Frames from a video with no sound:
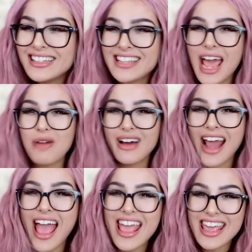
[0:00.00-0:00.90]
Damn, what
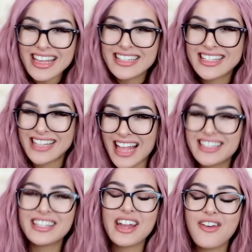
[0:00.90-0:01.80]
an
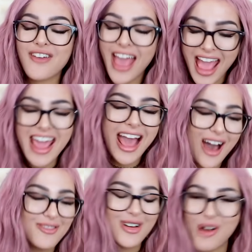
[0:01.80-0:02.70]
insensitive A F